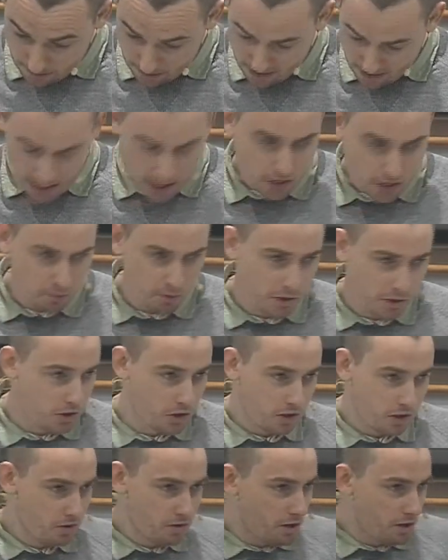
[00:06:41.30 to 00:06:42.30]
This was
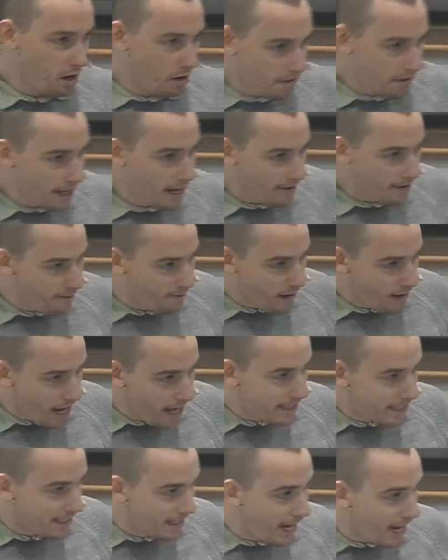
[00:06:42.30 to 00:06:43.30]
just not their
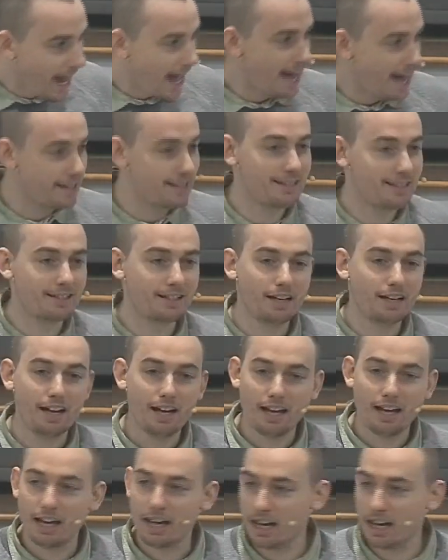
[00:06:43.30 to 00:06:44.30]
first guess
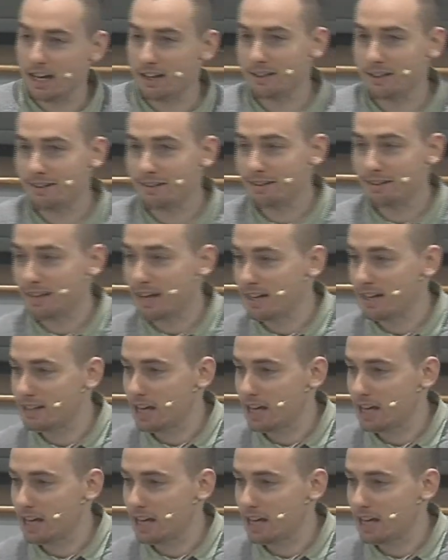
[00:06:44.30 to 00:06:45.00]
in their